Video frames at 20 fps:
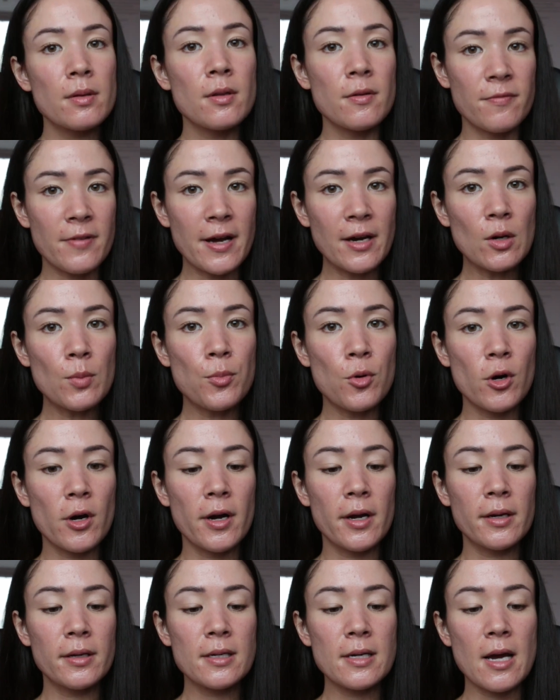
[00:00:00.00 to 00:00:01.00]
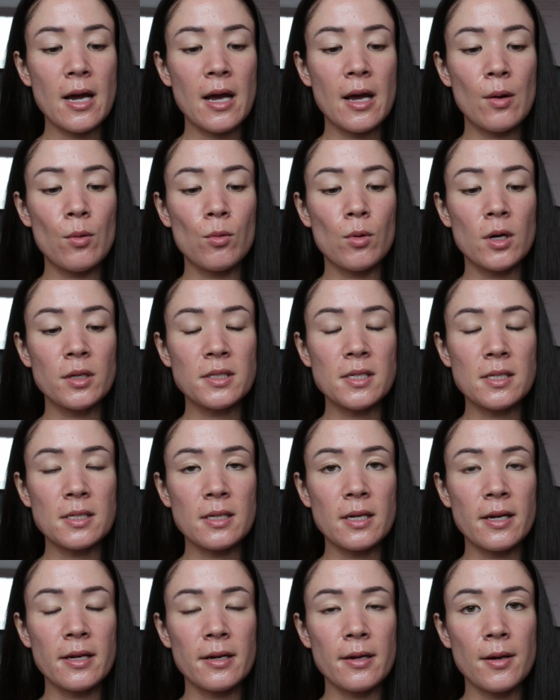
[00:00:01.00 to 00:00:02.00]
The final point I want to
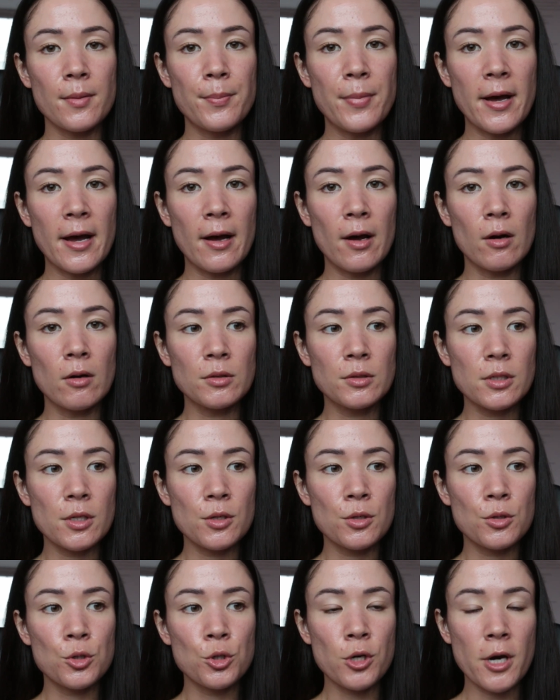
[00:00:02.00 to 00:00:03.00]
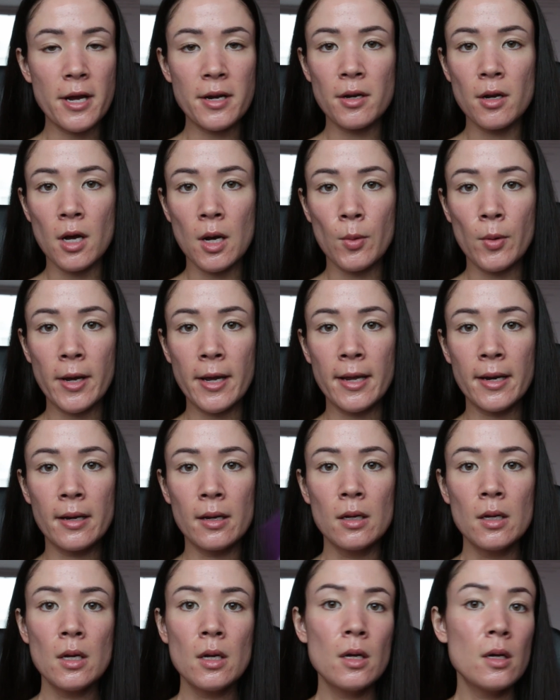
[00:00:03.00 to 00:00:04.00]
state about tretinoin,
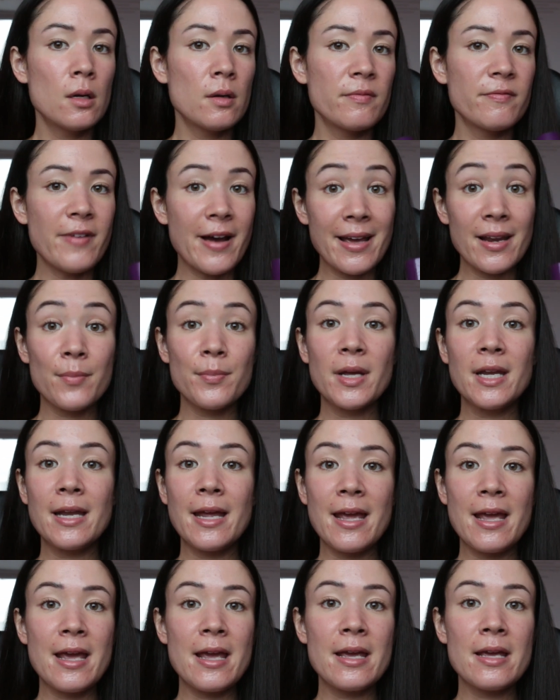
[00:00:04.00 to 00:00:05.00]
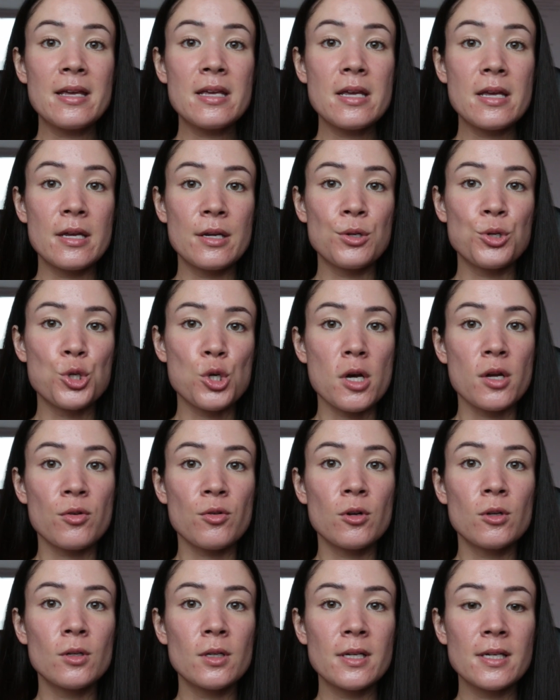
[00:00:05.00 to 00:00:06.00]
vitamin A in
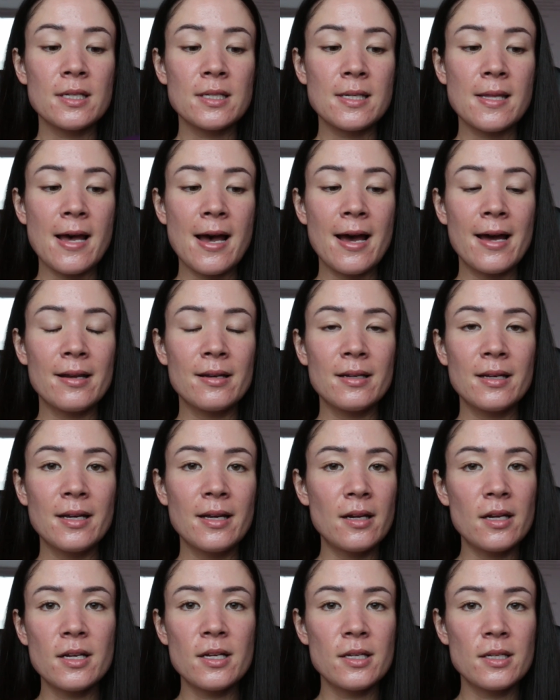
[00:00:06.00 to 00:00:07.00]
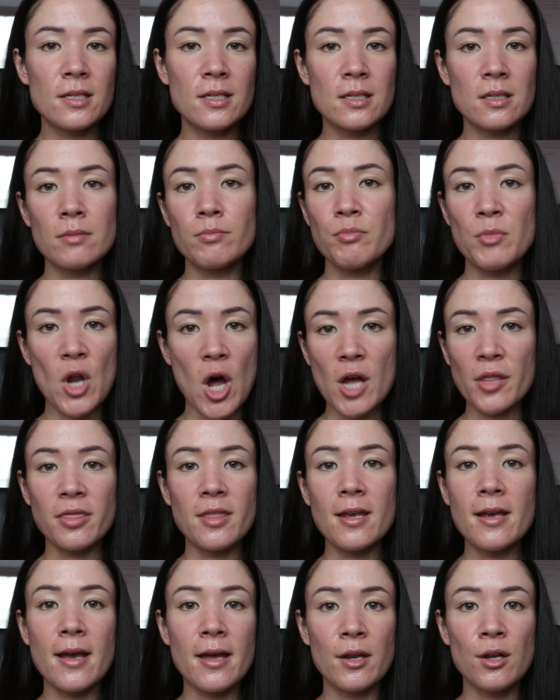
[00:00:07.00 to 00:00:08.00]
general, is that it is not
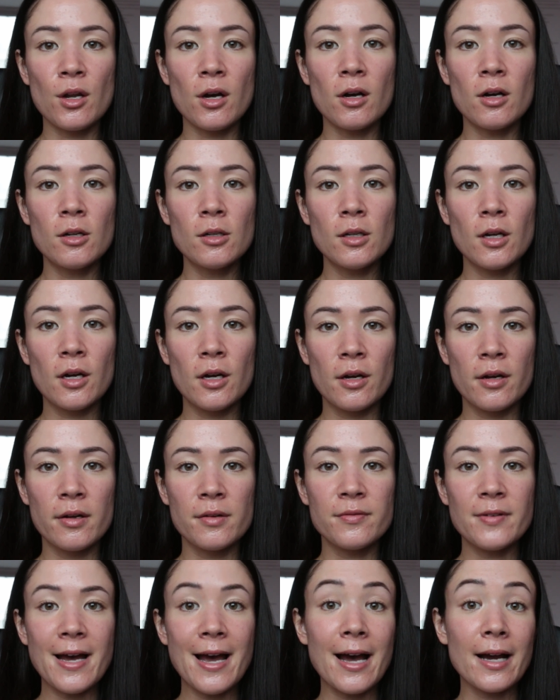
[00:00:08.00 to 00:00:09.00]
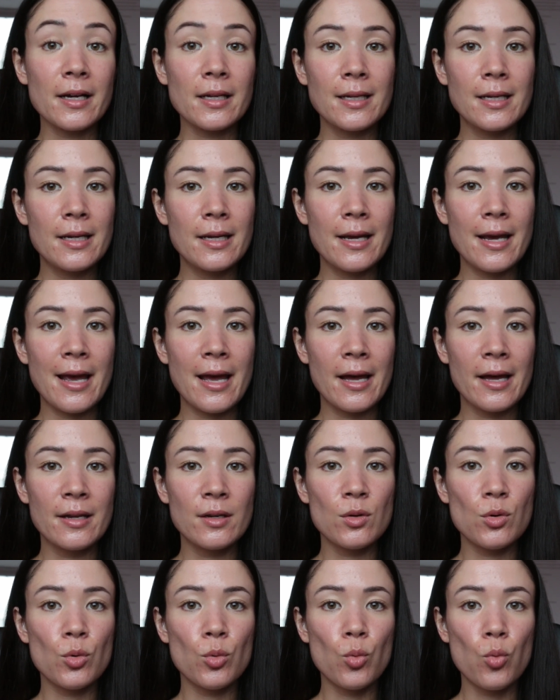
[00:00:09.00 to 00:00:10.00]
the end all of acne
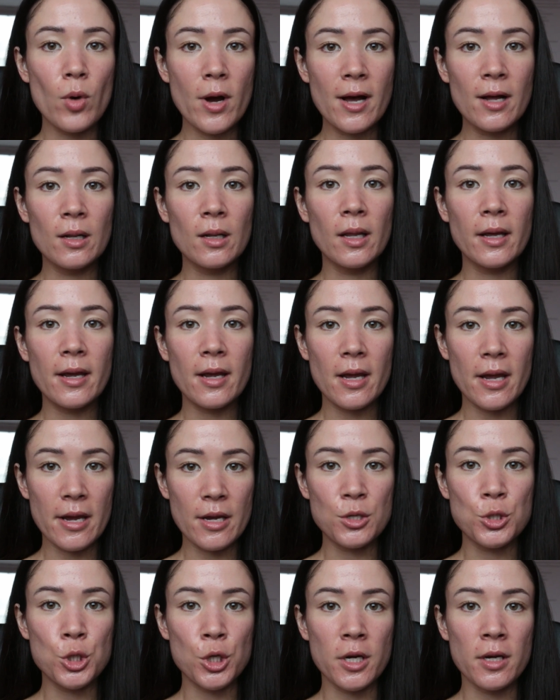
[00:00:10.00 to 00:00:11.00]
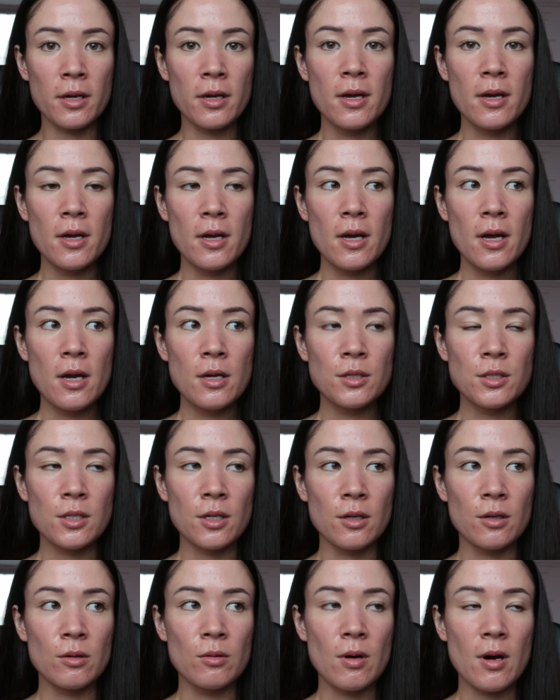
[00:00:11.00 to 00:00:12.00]
and well aging.
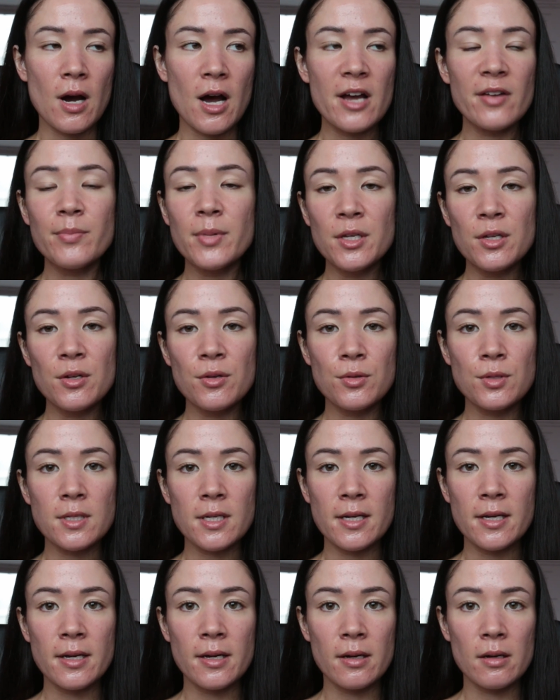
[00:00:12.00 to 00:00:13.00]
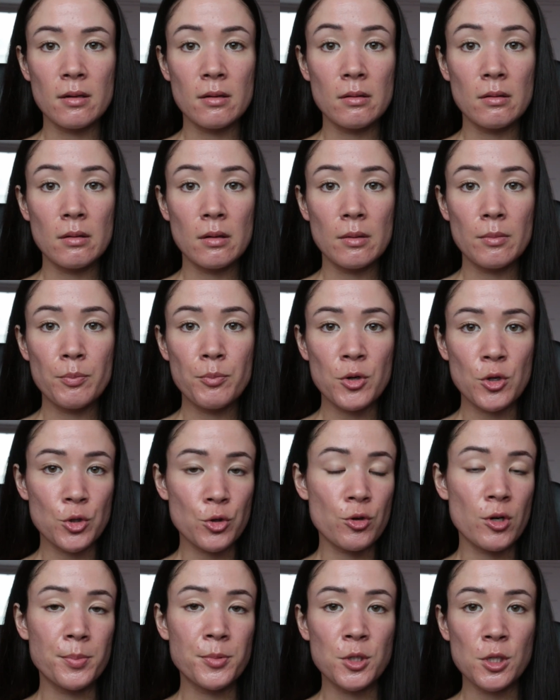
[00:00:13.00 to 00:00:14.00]
So I've been using
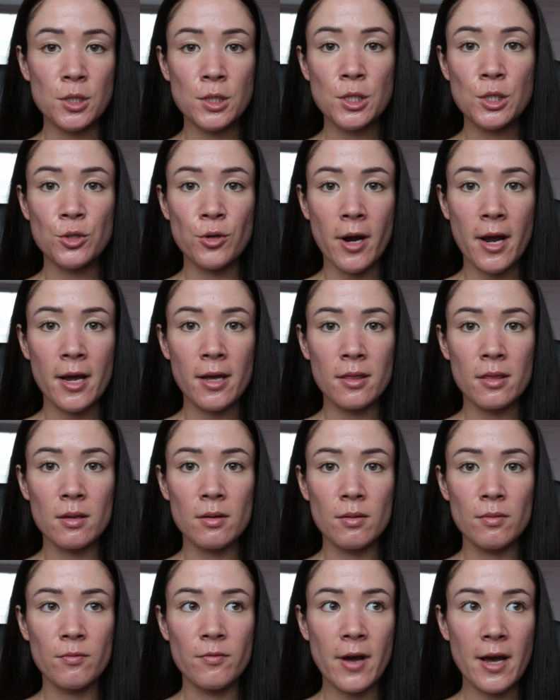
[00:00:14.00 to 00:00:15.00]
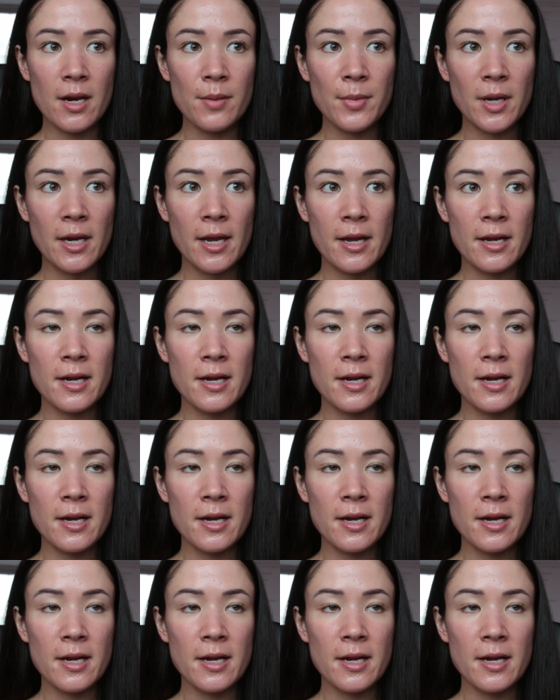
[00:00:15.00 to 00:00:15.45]
prescription strength vitamin A